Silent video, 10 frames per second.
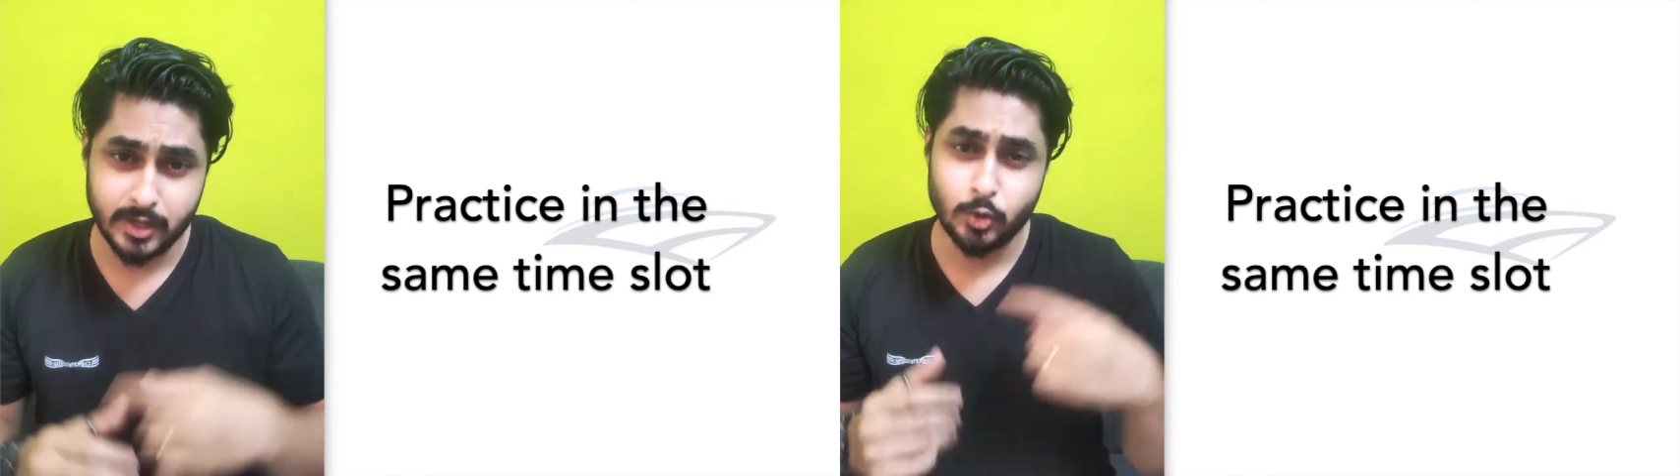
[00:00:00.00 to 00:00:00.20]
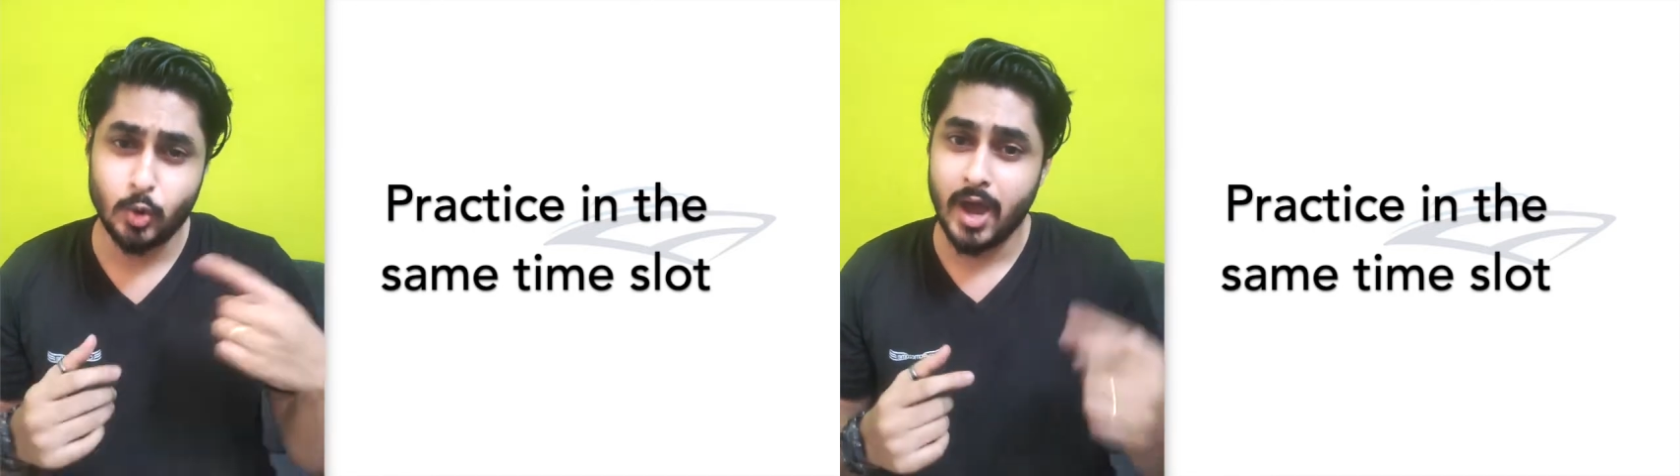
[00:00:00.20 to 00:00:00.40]

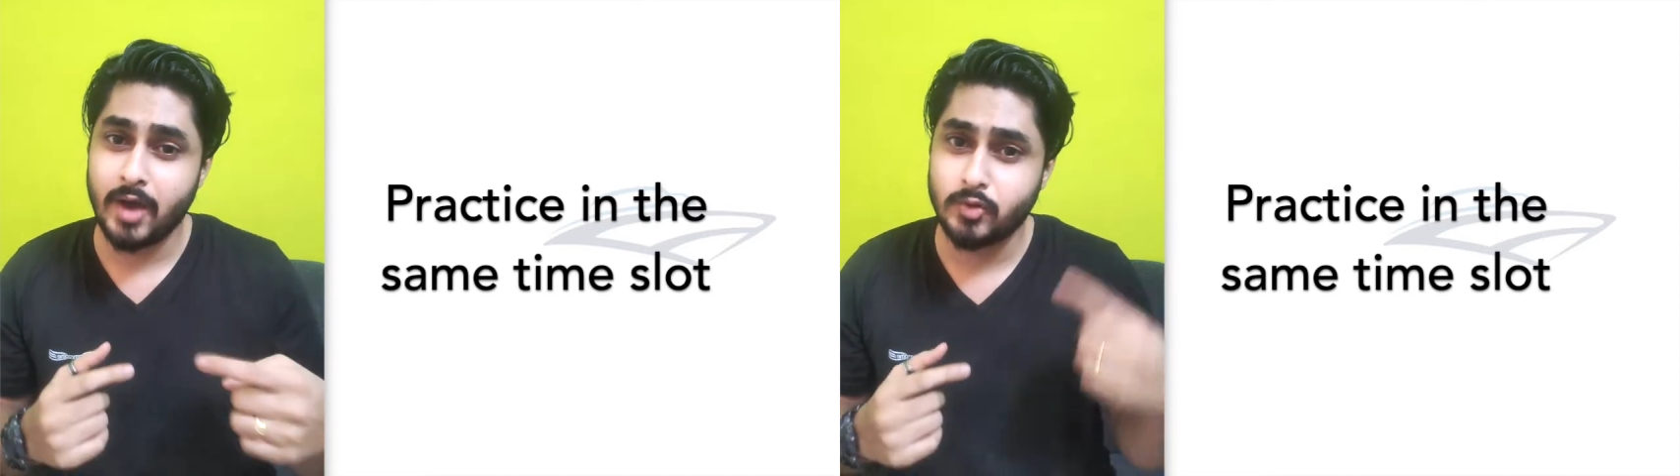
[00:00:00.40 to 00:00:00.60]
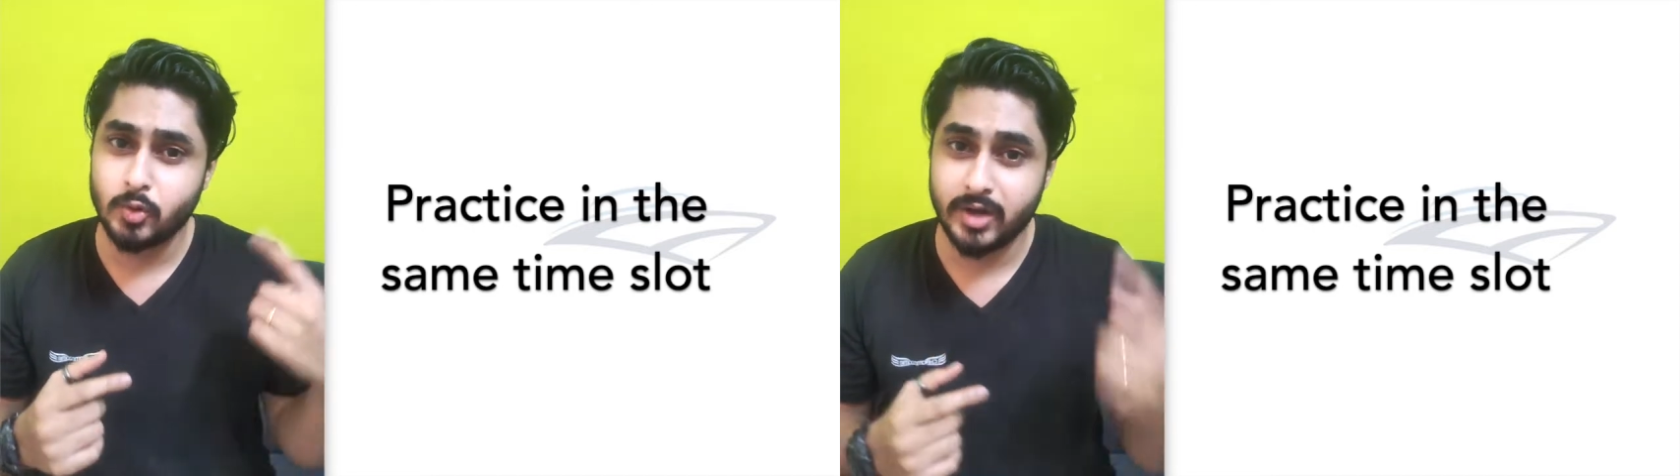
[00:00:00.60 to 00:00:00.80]
and you
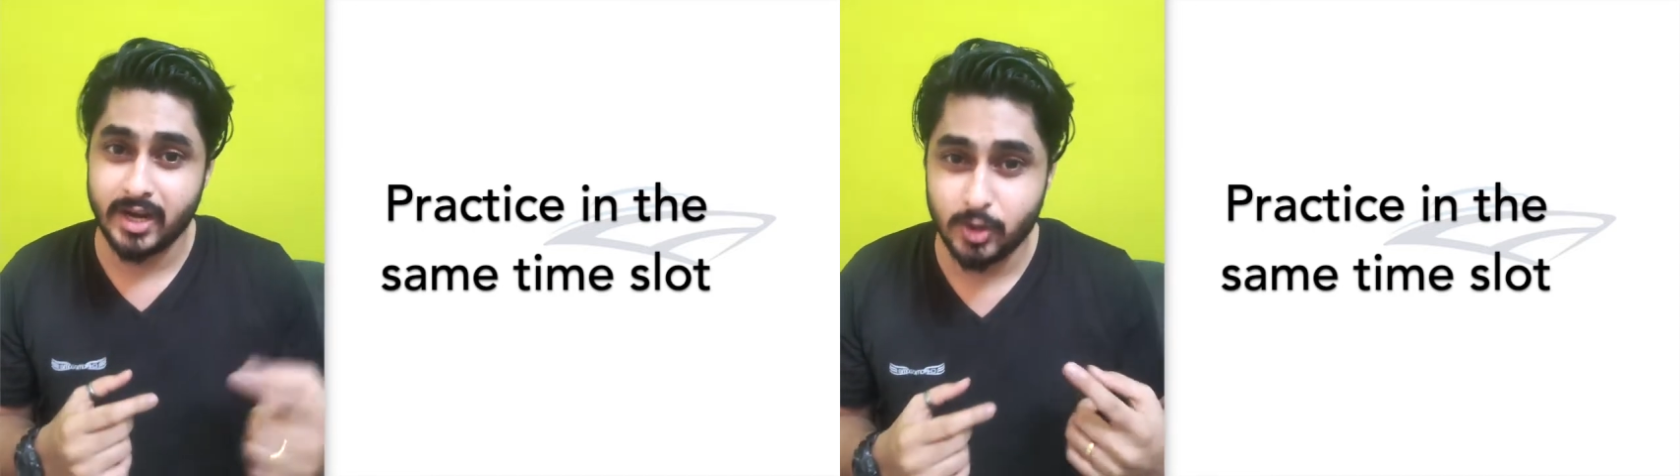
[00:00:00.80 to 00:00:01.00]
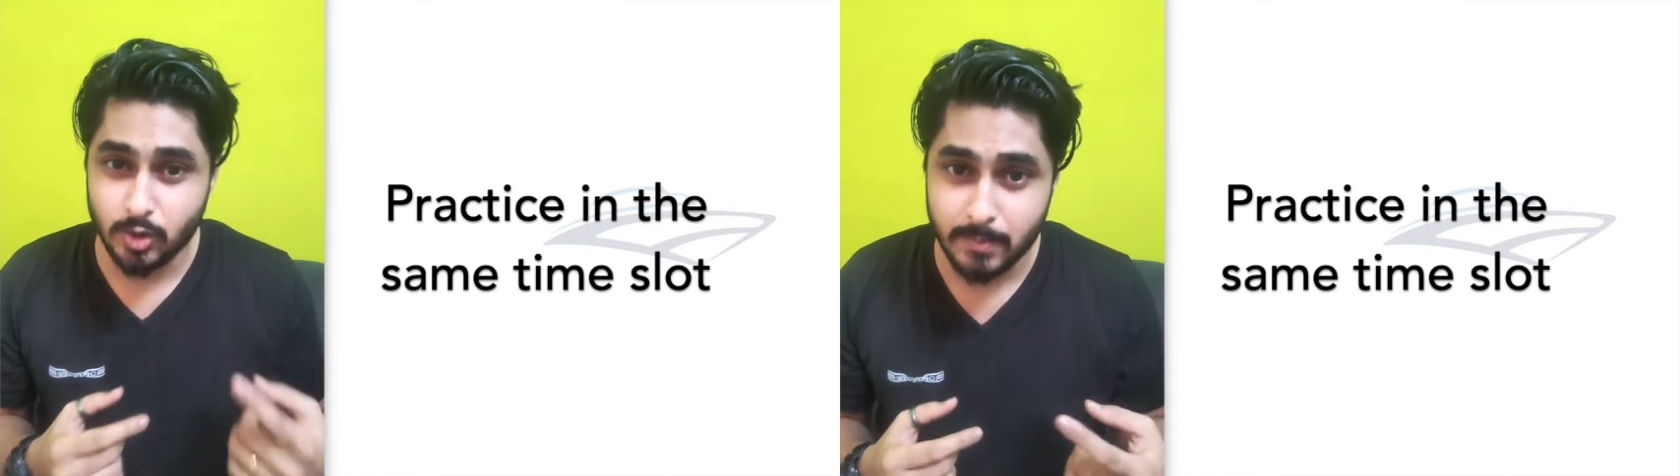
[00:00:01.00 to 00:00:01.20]
have to
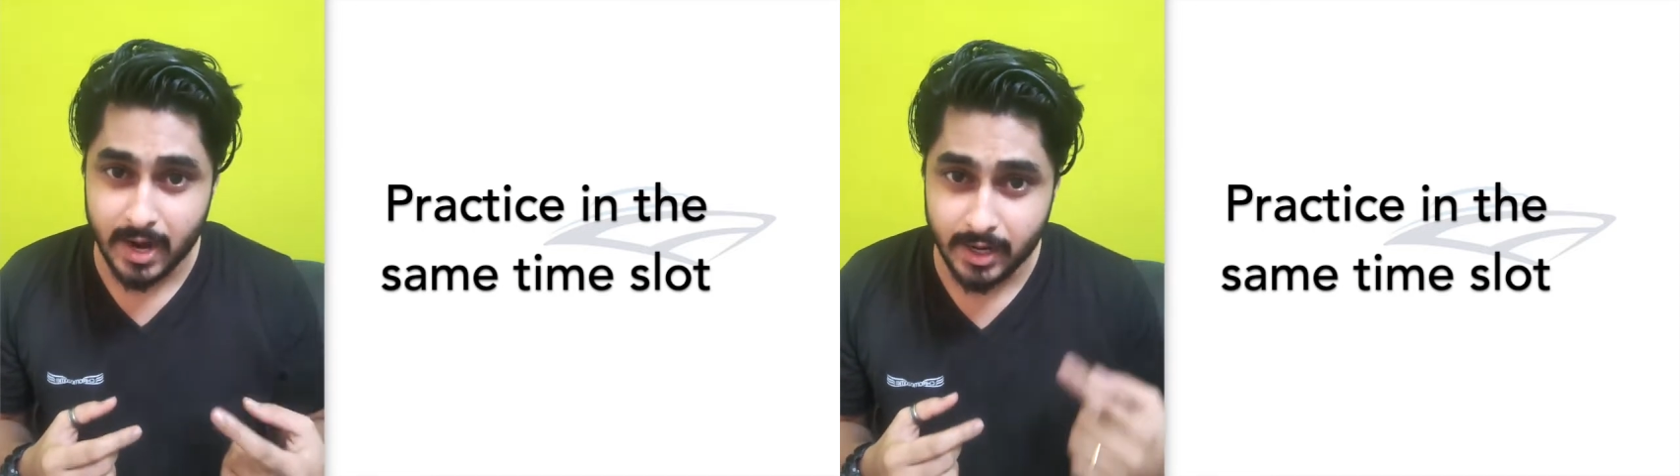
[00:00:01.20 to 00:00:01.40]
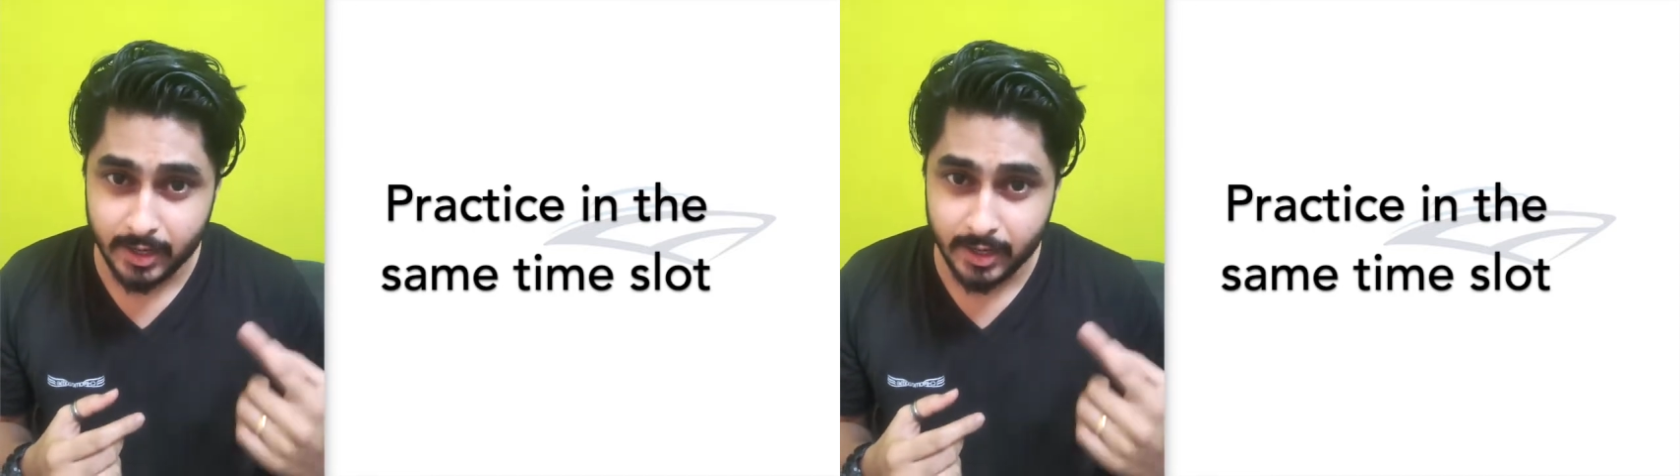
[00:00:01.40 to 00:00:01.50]
train your mind